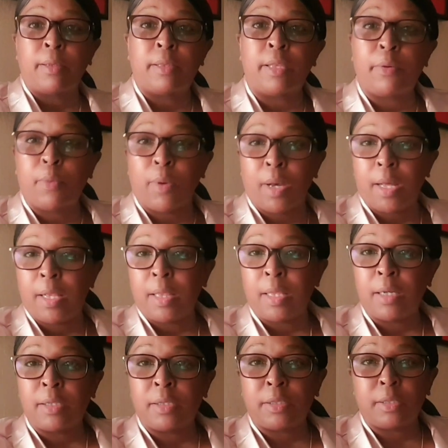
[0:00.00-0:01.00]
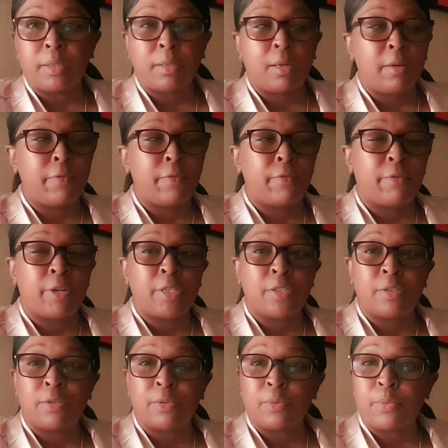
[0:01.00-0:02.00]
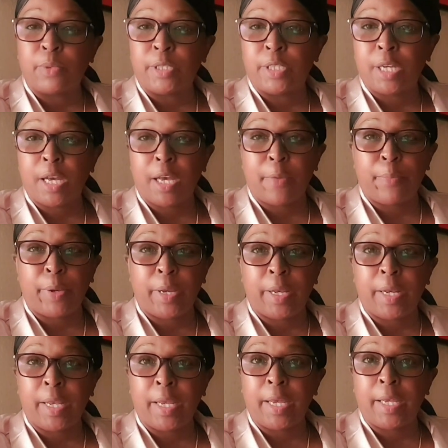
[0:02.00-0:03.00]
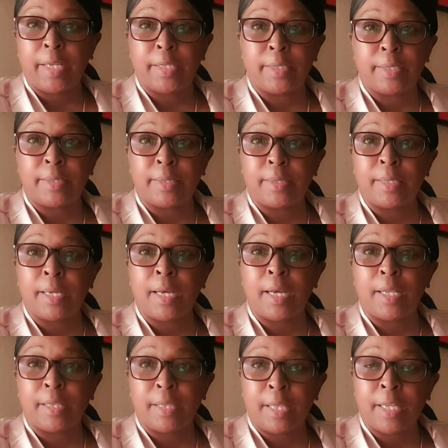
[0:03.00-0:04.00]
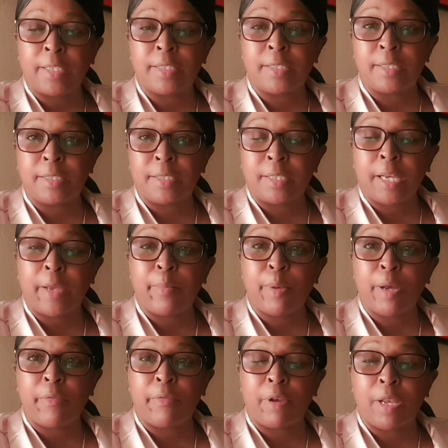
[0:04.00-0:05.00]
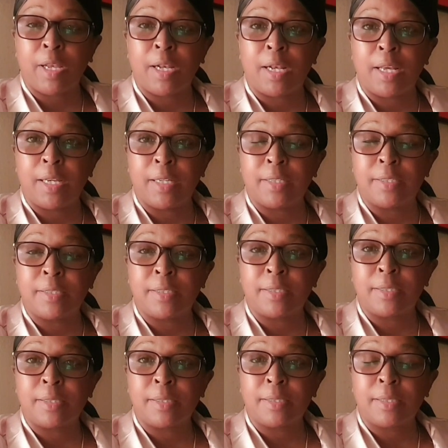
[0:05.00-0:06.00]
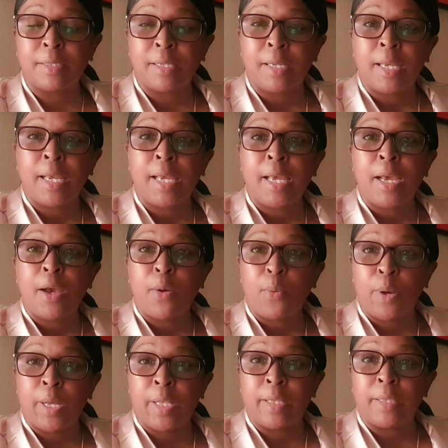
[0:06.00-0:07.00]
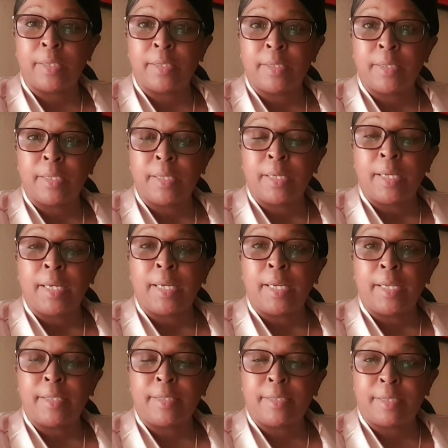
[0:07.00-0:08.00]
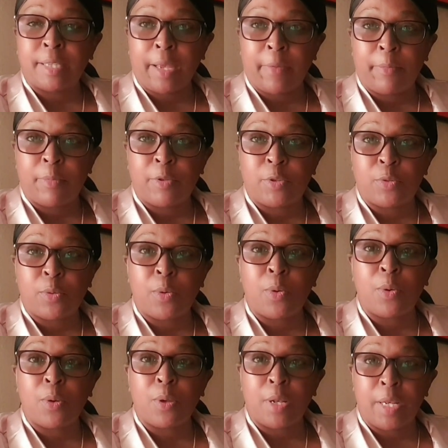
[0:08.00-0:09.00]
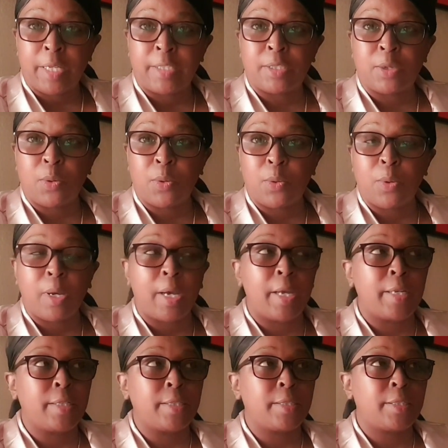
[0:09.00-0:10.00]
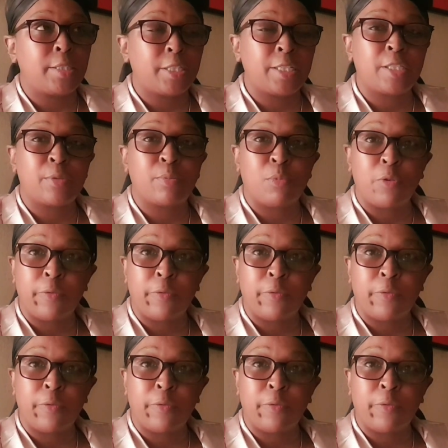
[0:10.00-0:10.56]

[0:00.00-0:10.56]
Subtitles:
There were a lot of reasons which happened, and that's the time I realized, well, it's time to let go and just